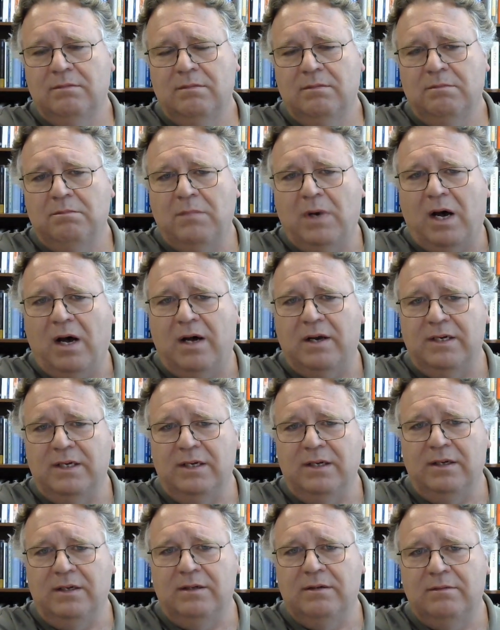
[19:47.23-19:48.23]

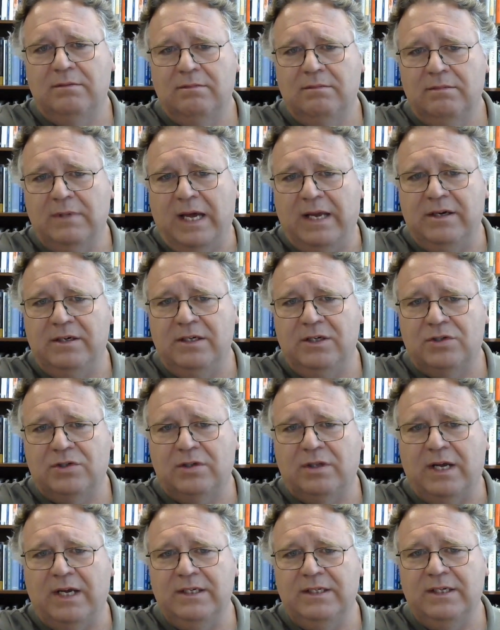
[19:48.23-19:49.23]
body that
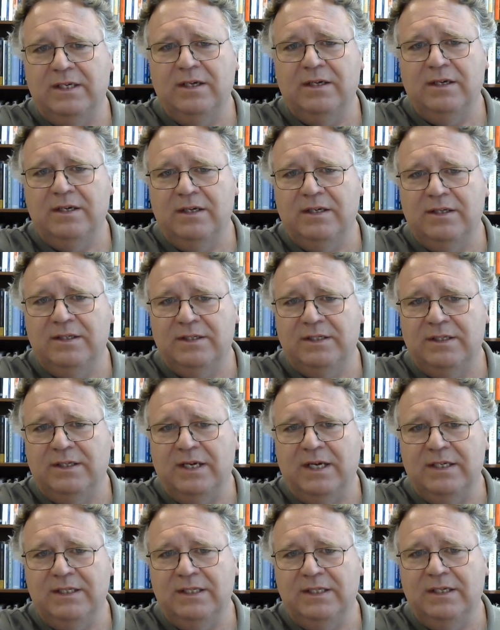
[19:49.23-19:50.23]
initial idea is an
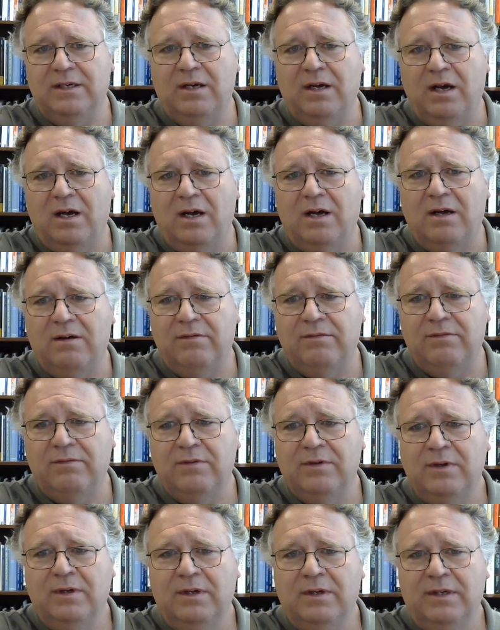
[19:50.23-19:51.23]
idea of
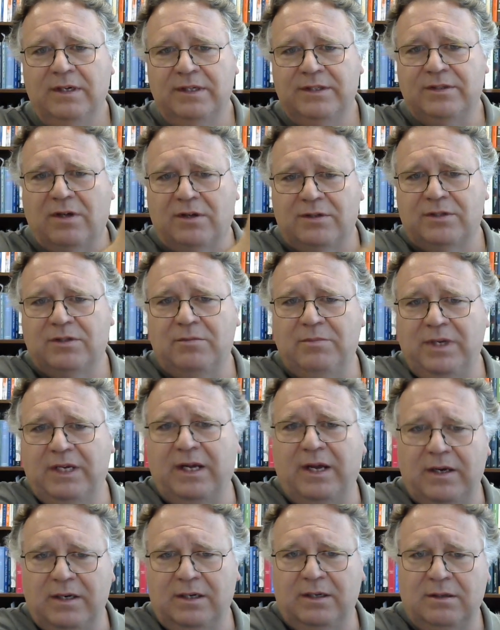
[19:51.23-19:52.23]
is also
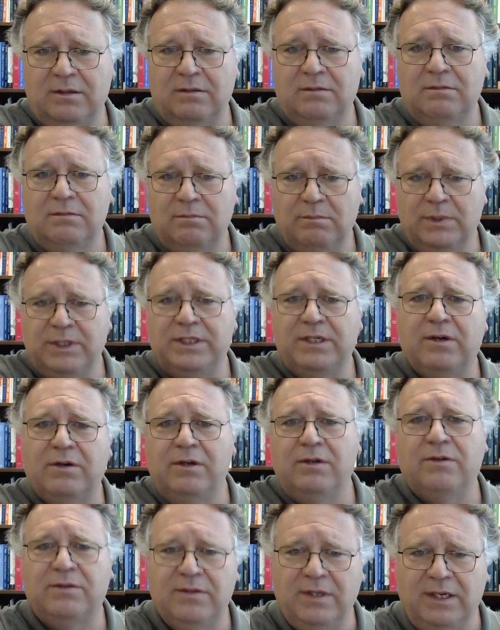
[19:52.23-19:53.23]
begetting
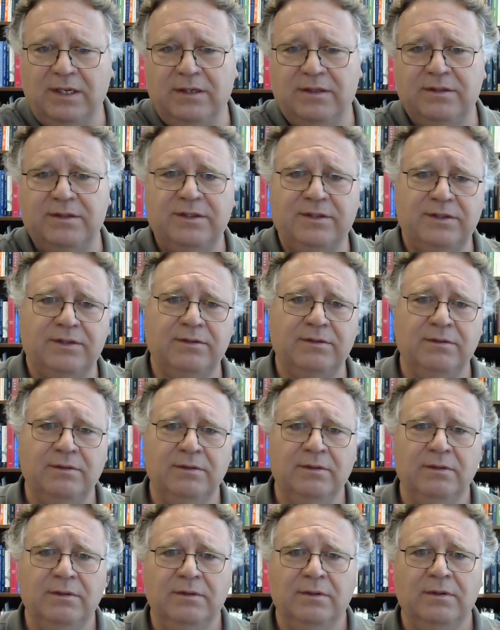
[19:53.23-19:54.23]
material things,
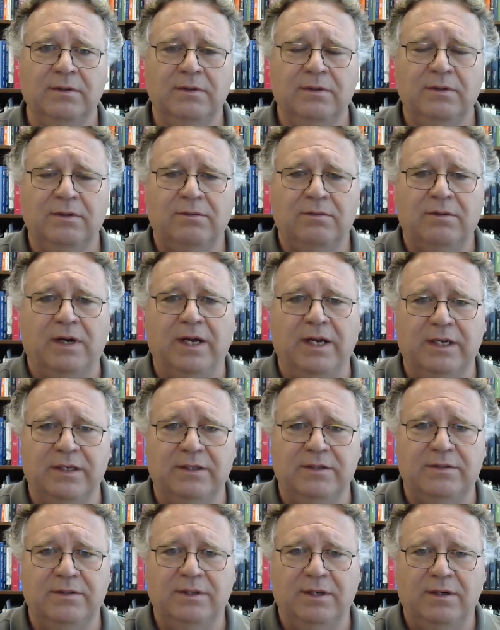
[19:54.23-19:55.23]

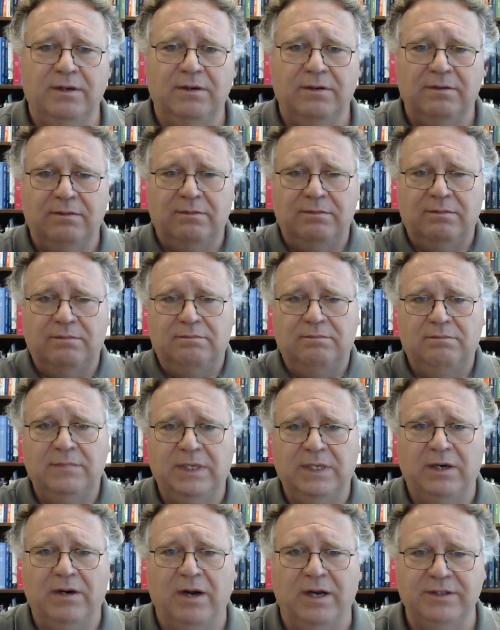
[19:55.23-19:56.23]
right? They're
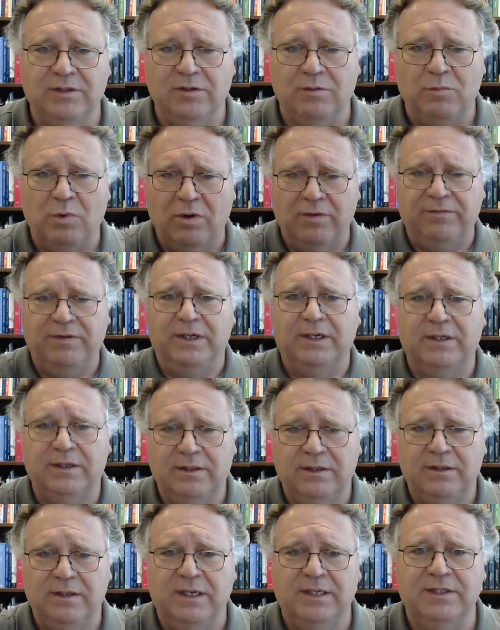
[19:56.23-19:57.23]
isomorphic.
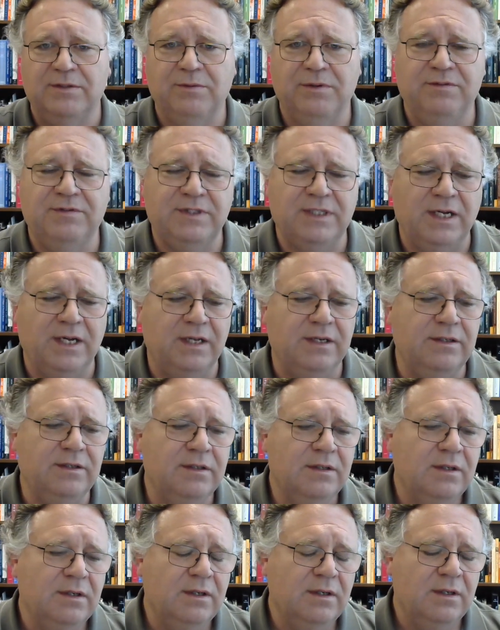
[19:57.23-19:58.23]
as we've said,
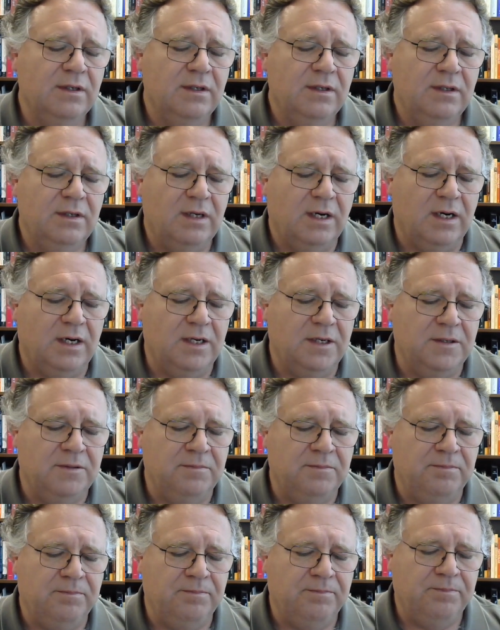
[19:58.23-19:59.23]

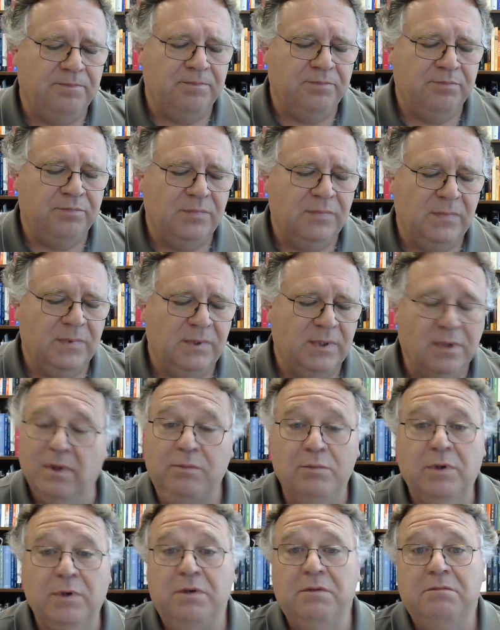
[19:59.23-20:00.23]
it
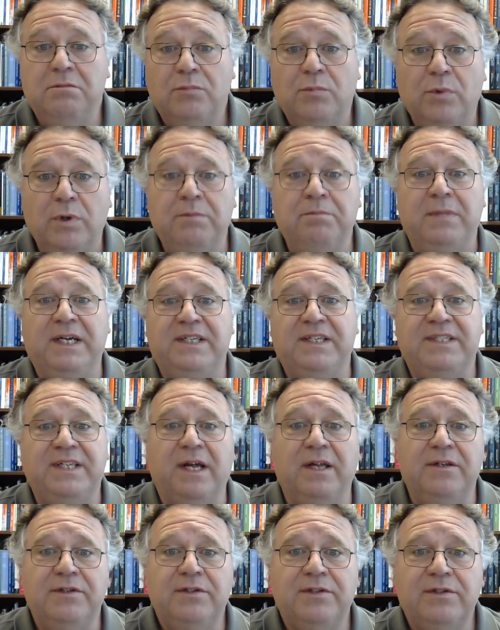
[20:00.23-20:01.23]
wouldn't make
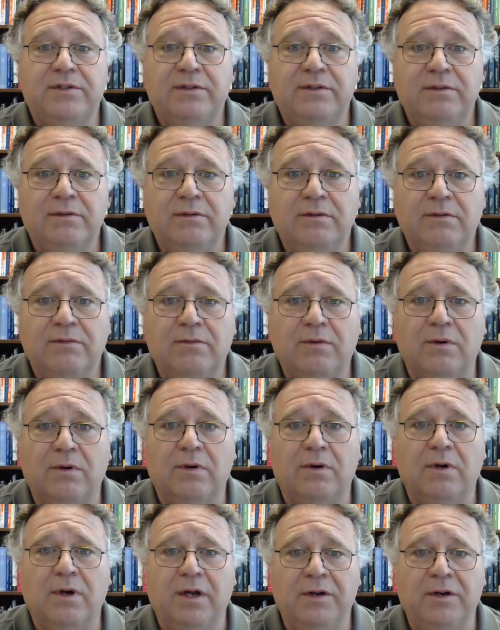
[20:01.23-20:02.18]
sense for a